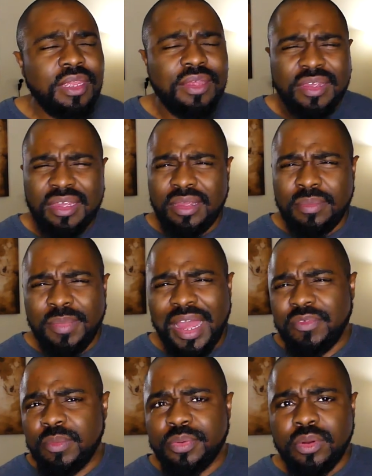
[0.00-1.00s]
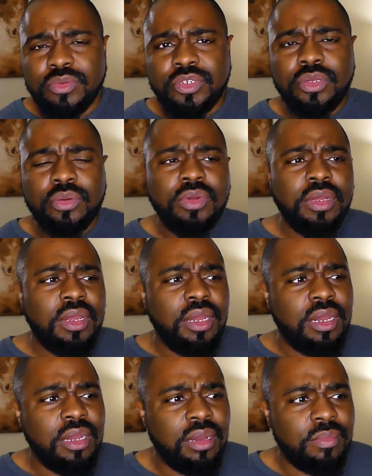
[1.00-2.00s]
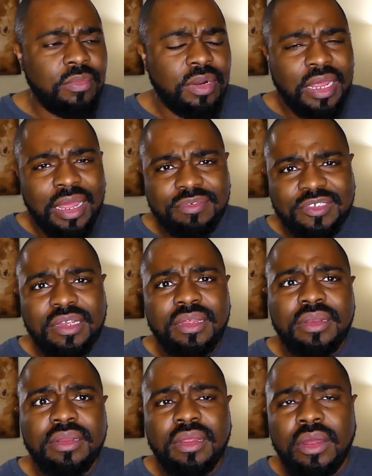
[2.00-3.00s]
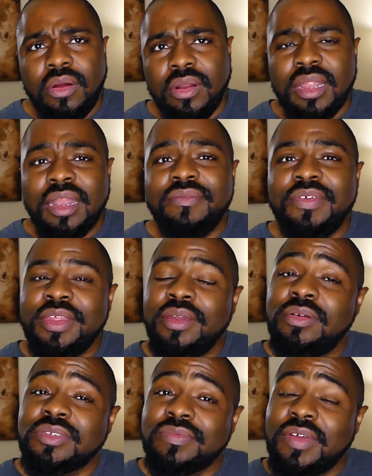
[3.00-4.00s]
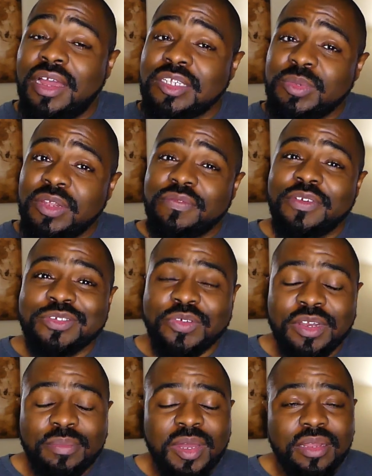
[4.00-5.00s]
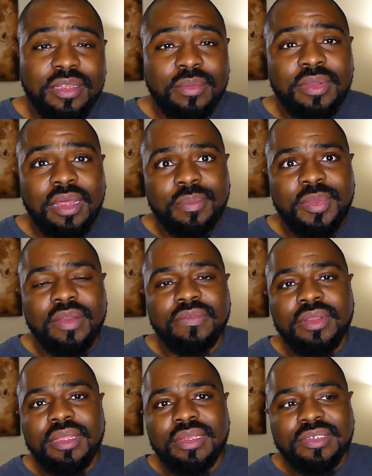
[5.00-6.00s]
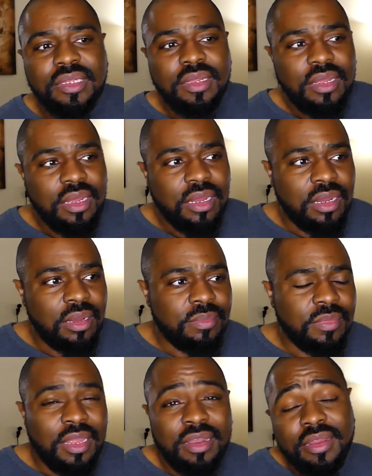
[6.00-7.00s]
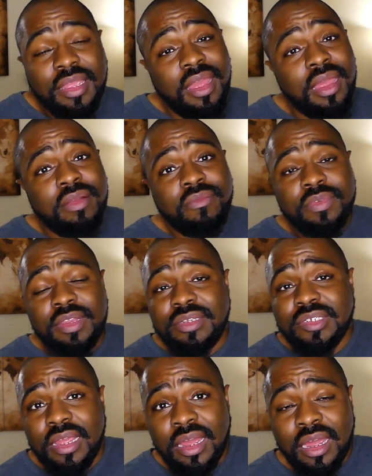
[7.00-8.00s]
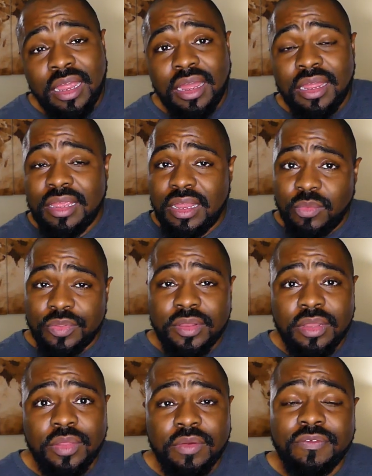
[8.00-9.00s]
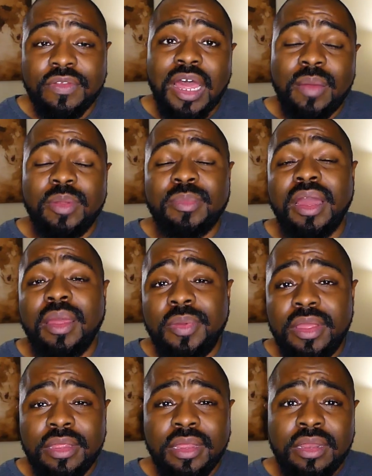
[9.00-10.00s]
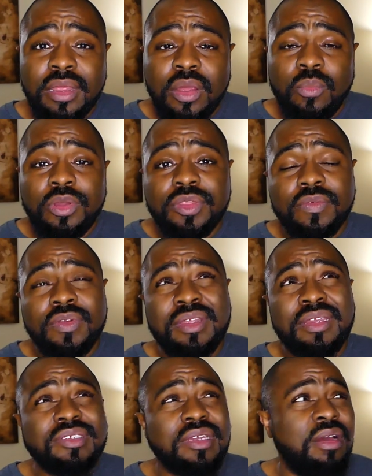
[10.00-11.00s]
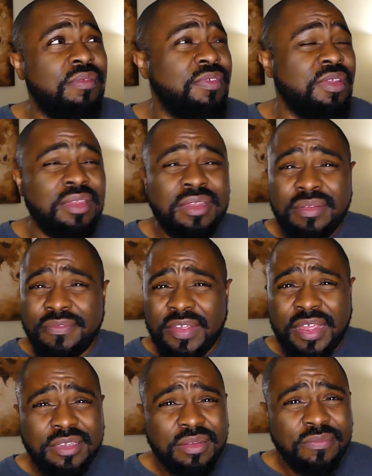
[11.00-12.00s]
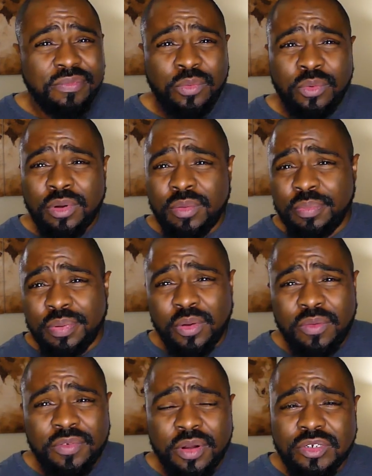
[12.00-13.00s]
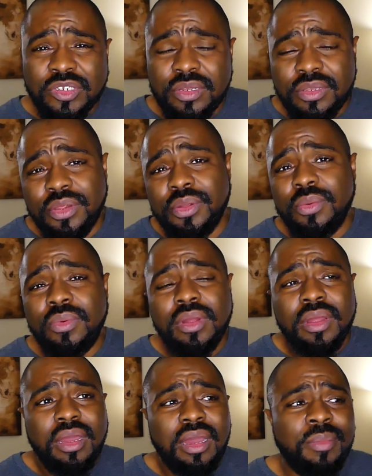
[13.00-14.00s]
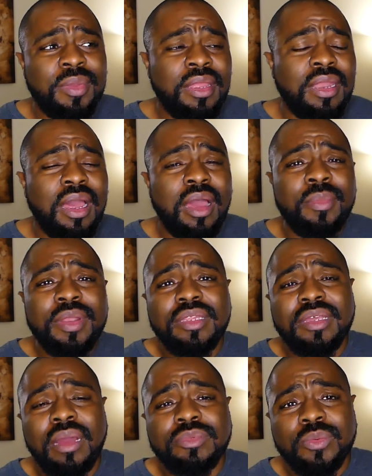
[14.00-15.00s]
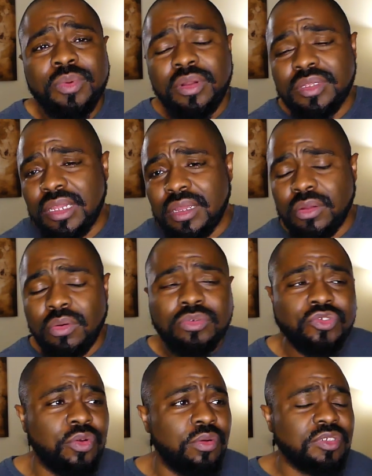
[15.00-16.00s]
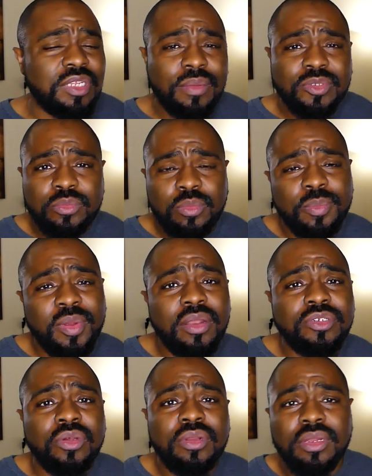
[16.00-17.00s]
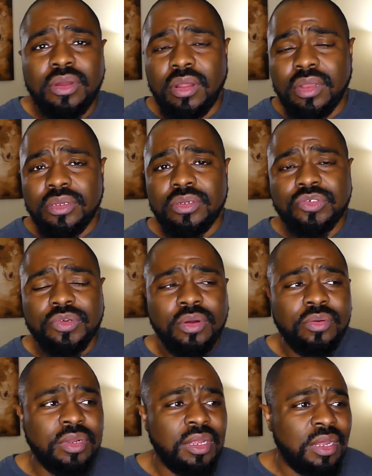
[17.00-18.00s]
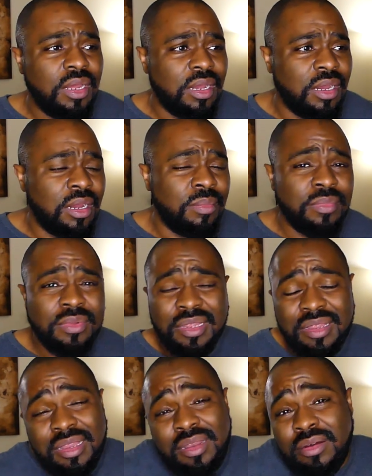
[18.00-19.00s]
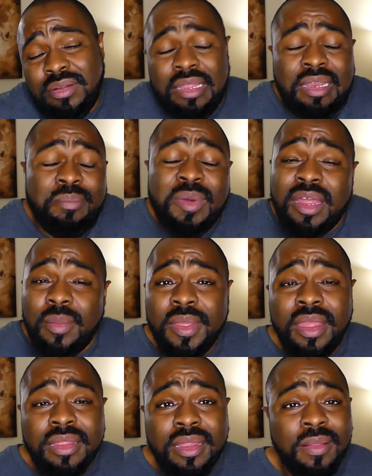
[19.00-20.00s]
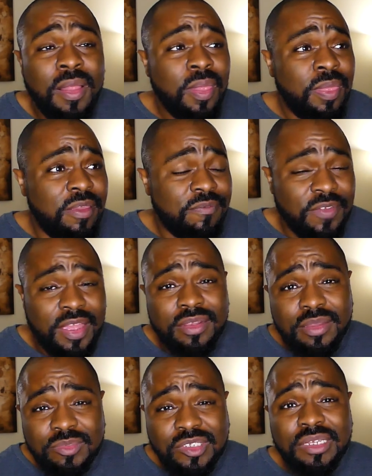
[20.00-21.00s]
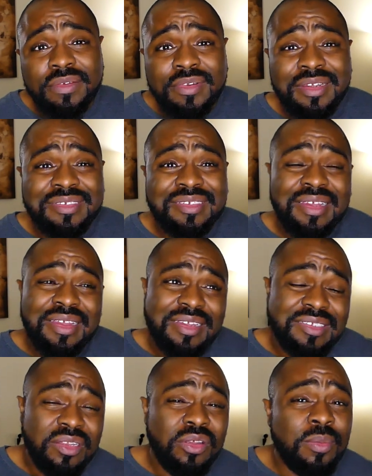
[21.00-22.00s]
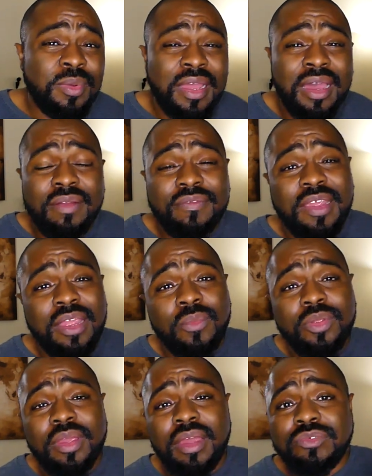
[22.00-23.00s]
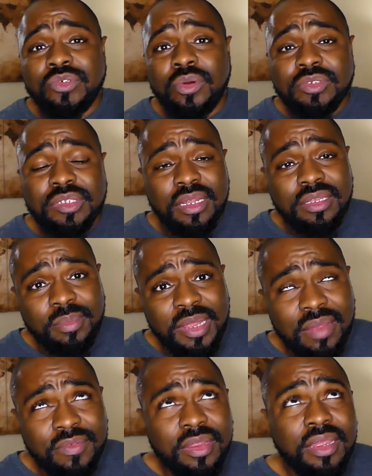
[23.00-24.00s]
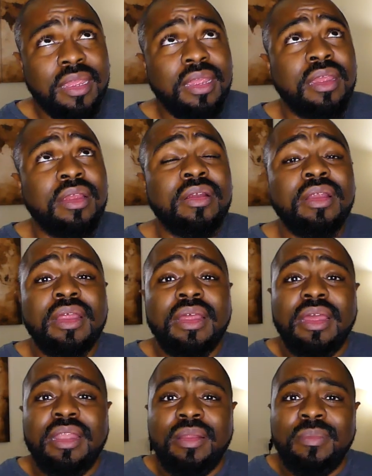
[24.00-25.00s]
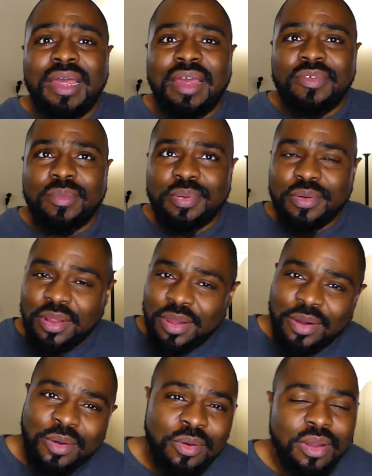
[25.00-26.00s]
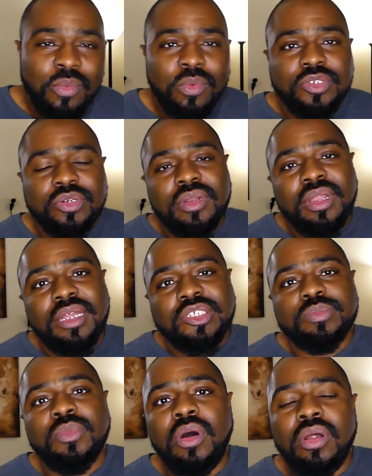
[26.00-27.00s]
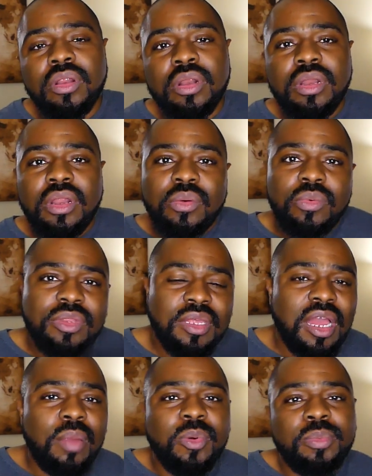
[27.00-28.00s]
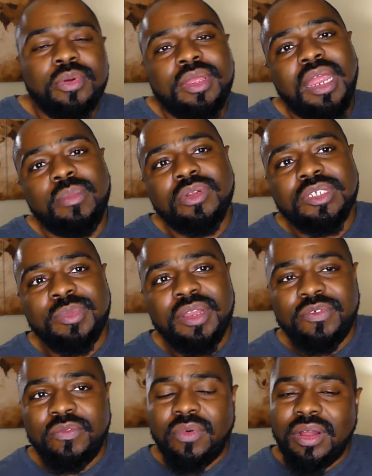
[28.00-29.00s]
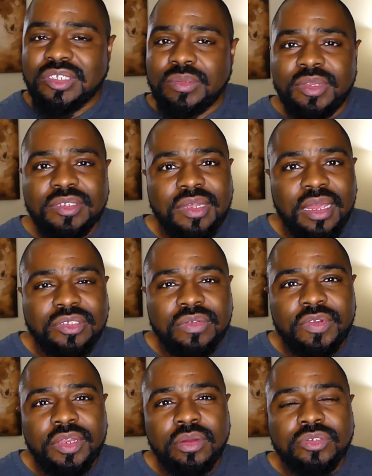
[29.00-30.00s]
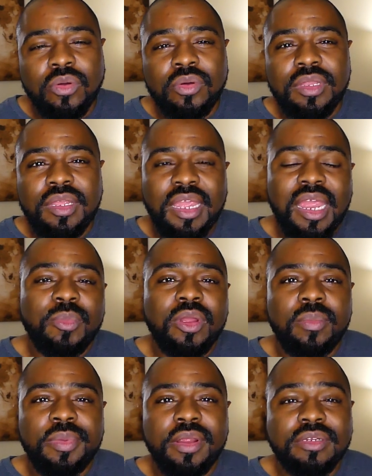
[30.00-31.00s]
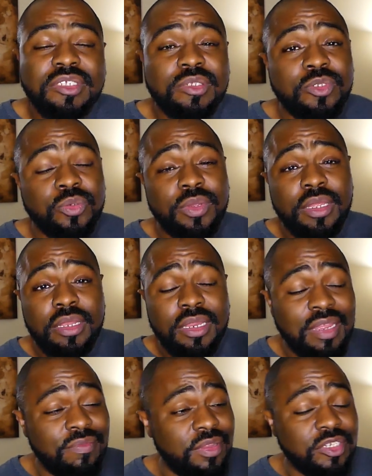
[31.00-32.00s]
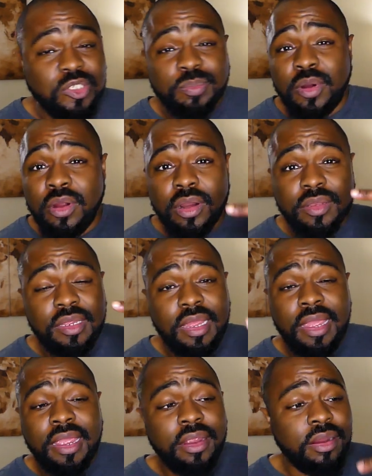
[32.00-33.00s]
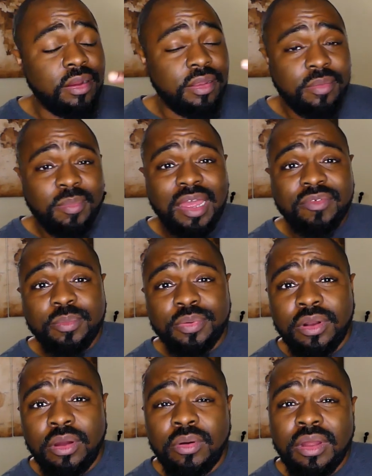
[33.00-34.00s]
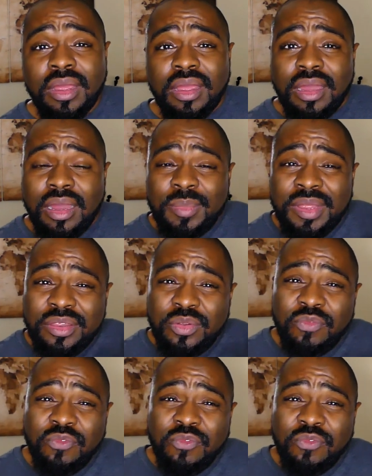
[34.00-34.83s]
the Mavic Pro 2. Um, what I have seen are a lot of videos of guys being frustrated about them not being released. Um, and again, DJI, again, with another flop in my opinion, with the release of the Phantom 4 Pro version 2. I mean, how many times are we going to take an old drone, slap some new propellers on it, and call it a new drone? Um, and, uh, and, in my opinion, the Phantom series is a little bit out of date when you have drones like the Mavic Air and the Mavic Pro, which are a lot smaller with comparable cameras. I mean, if you've watched some of these guys do videos on the camera comparisons between even the Spark, the Air, and the Mavic Pro, I mean, you